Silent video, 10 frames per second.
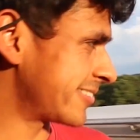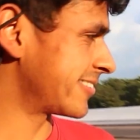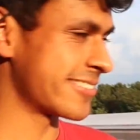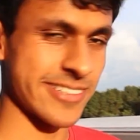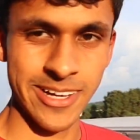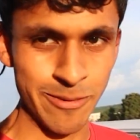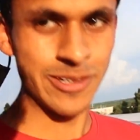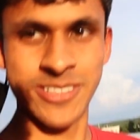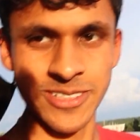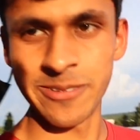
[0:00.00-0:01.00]
Oh, I
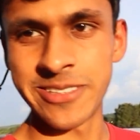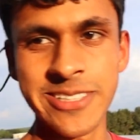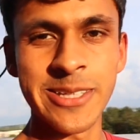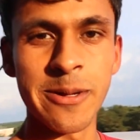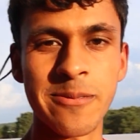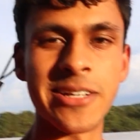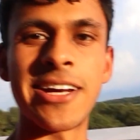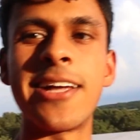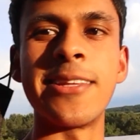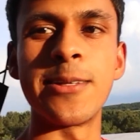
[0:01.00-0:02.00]
wish UNC
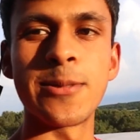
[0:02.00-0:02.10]
Library had